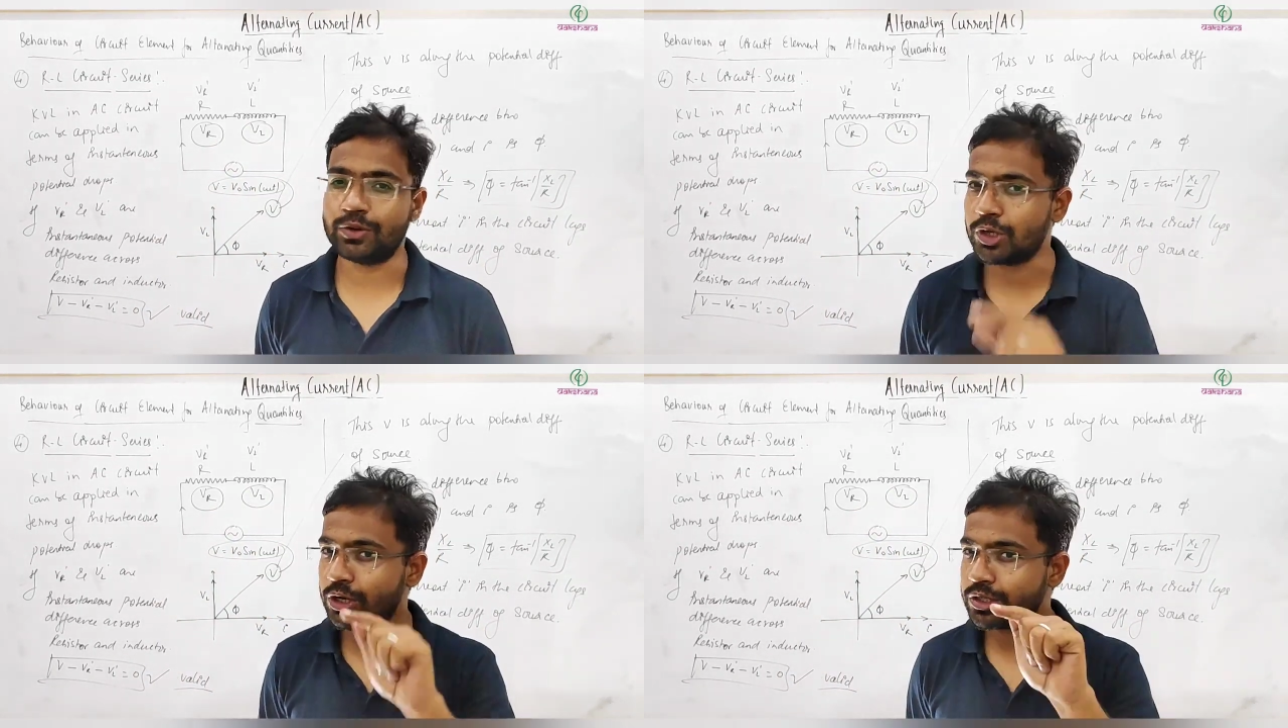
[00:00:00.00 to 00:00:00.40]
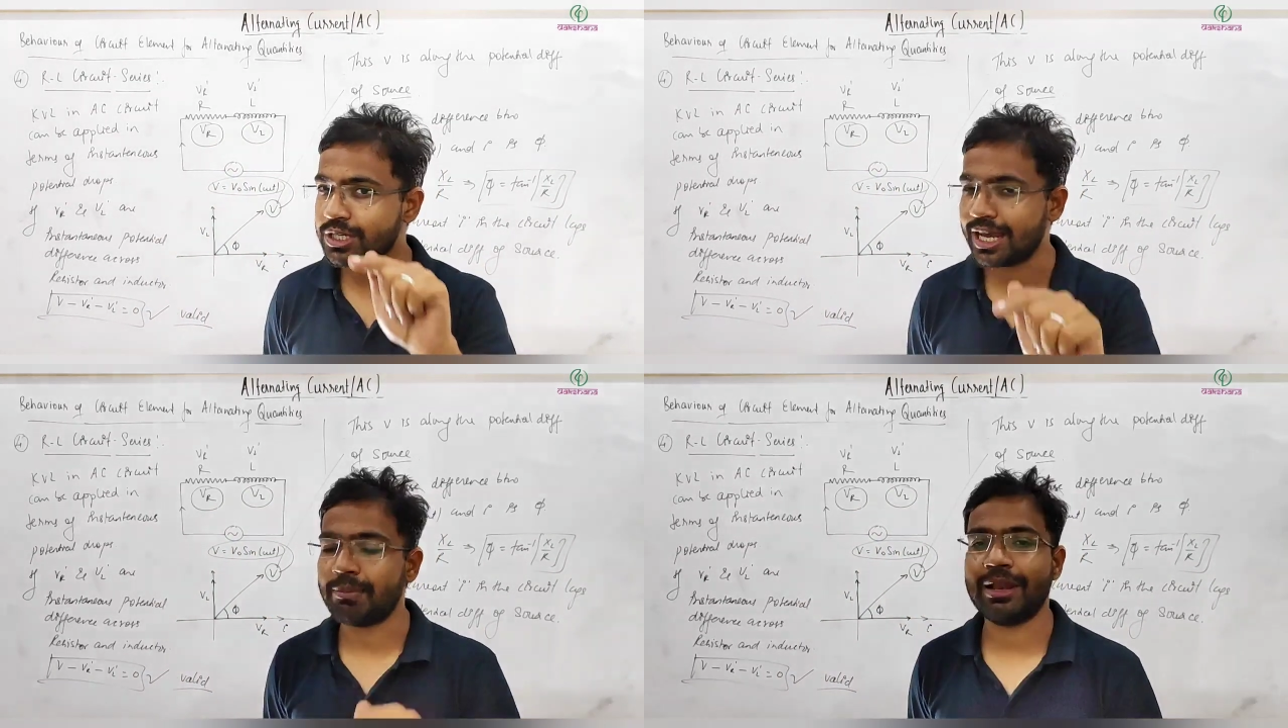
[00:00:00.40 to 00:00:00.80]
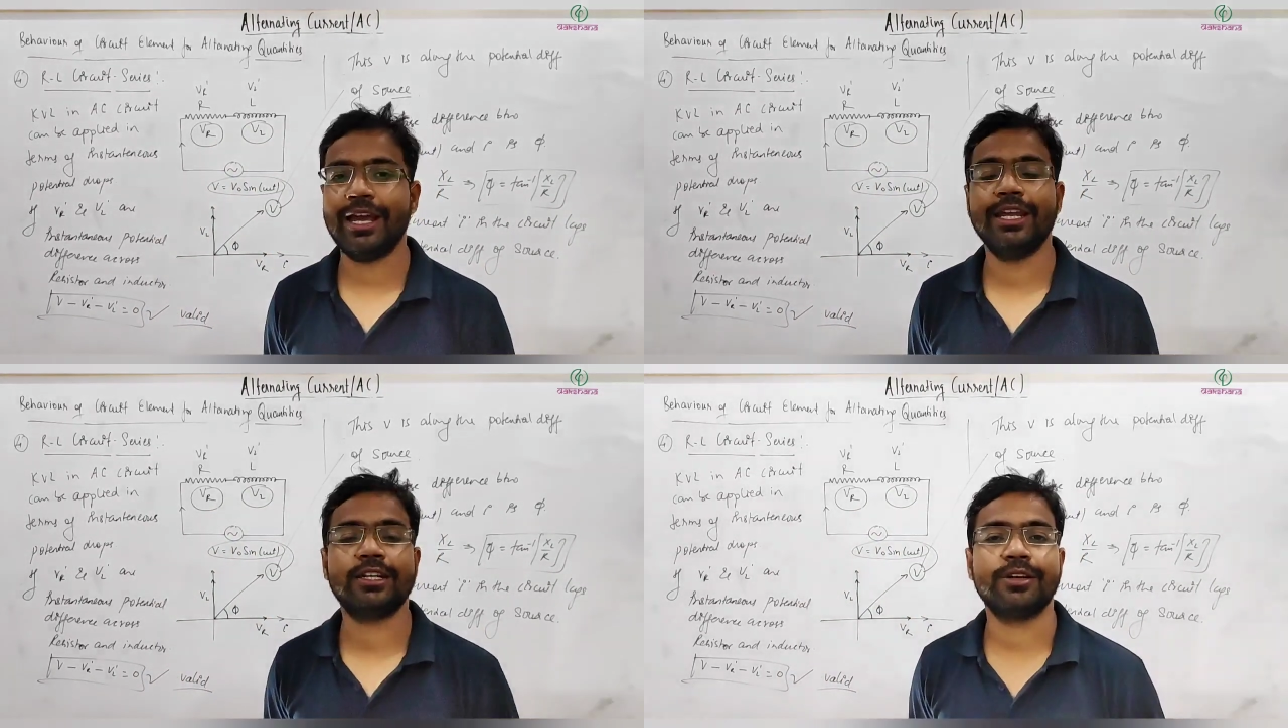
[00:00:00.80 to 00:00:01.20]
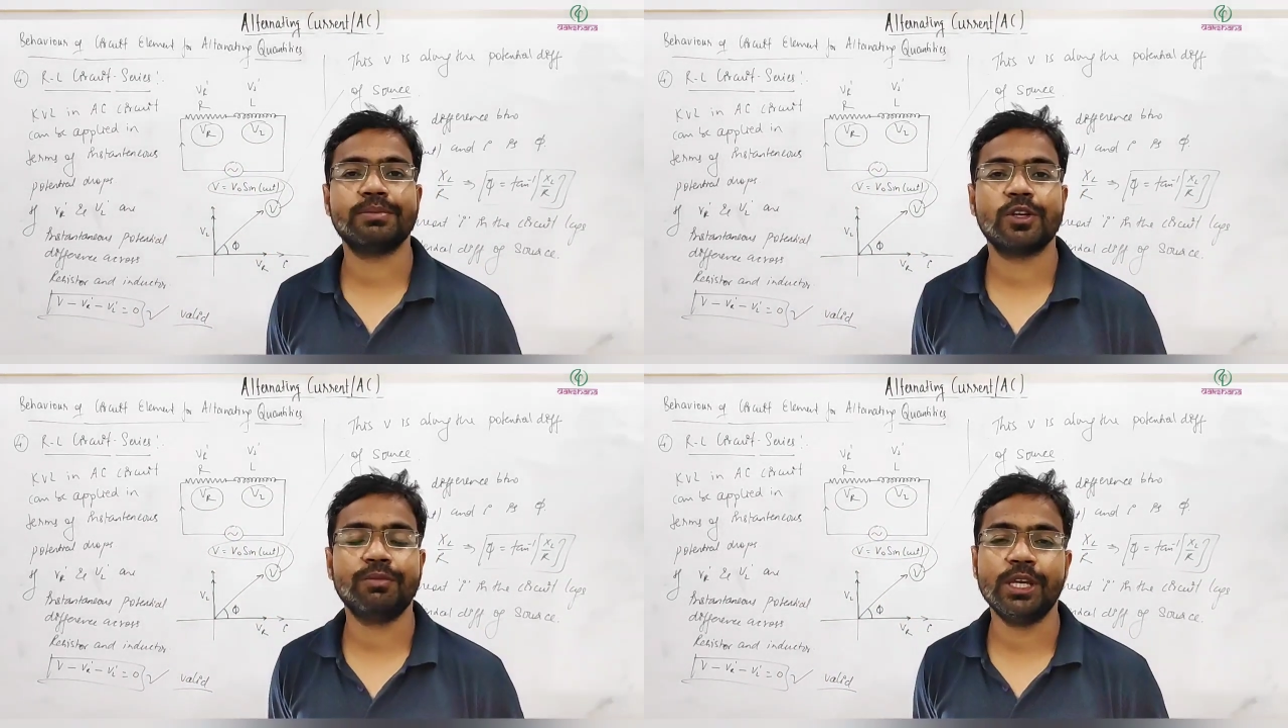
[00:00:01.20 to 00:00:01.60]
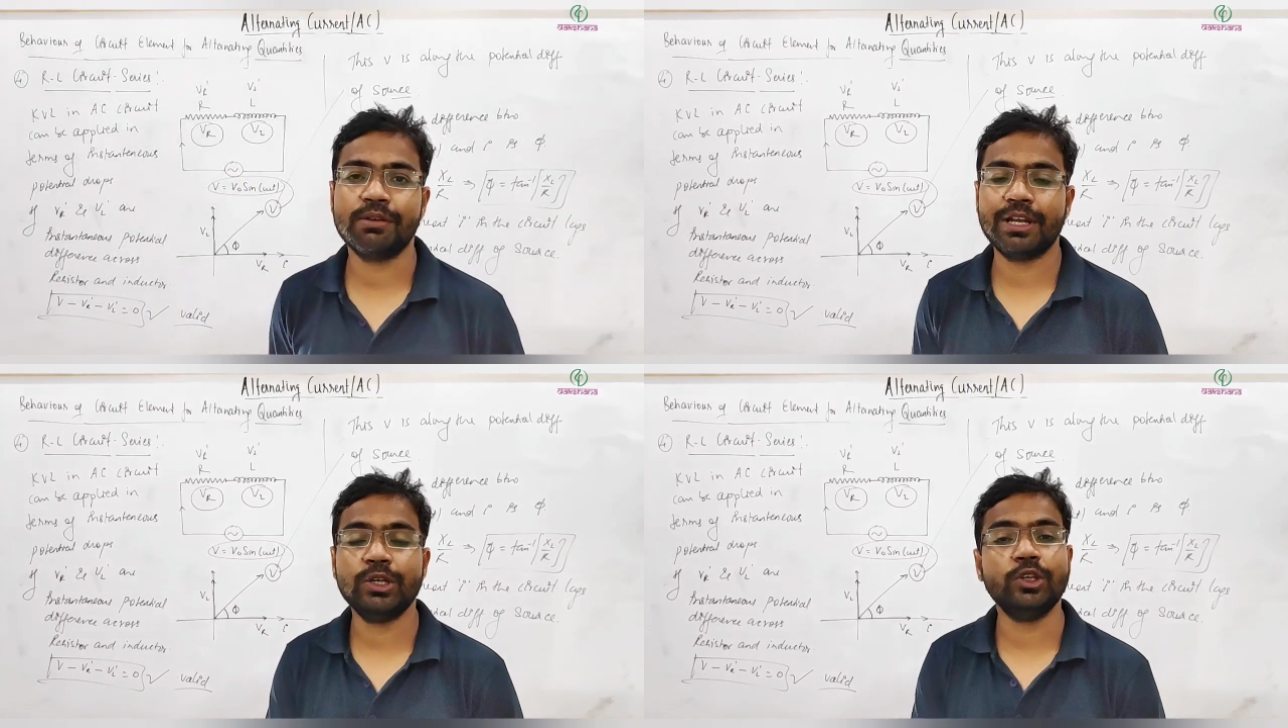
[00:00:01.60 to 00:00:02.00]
Don't apply in terms of peak value.